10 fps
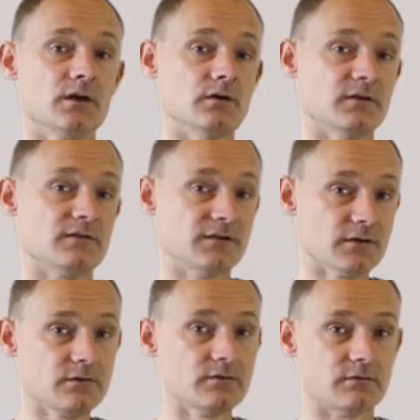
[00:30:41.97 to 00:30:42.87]
You could
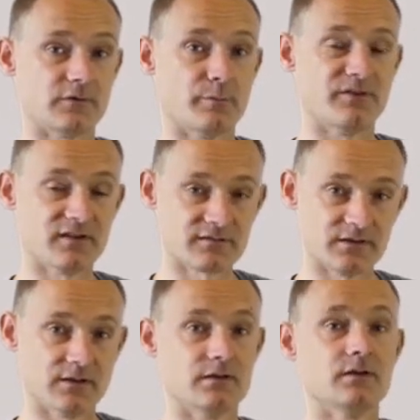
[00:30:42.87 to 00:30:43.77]
still use it for
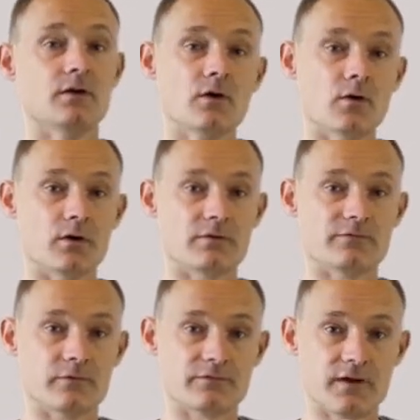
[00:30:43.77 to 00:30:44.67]
positioning or
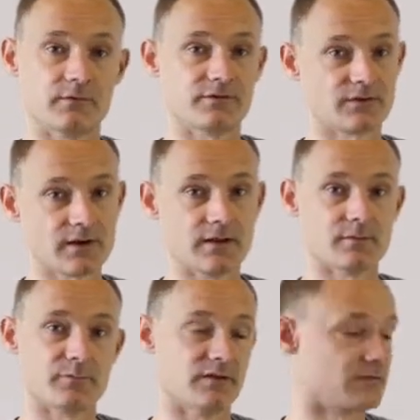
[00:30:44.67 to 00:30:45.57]
for fall
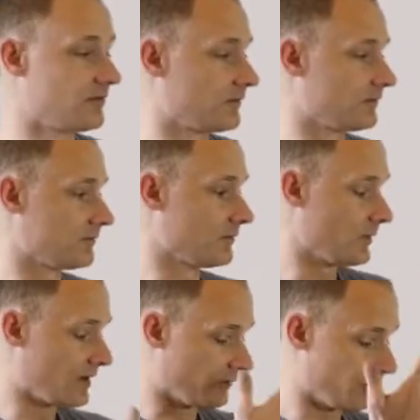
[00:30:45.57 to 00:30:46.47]
restraint, but since there's no
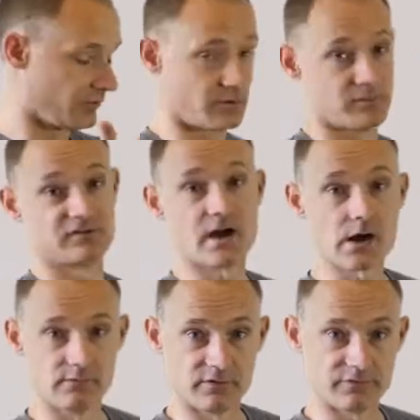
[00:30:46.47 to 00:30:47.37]
way to absorb the
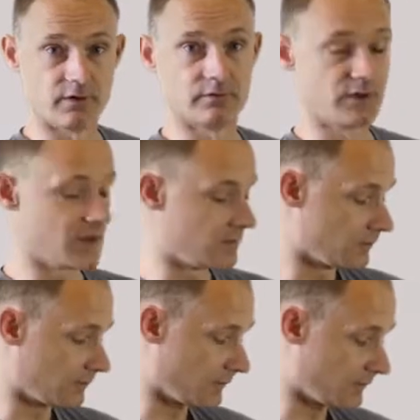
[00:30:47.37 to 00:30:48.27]
shock of a fall, you can't
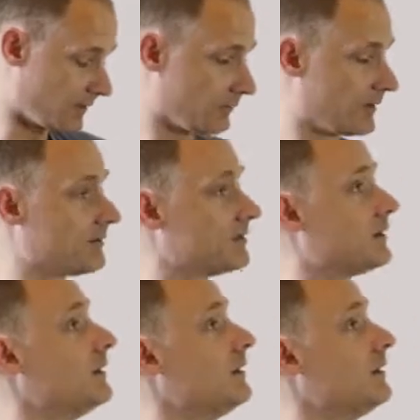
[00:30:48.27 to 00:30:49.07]
use it for fall arrest.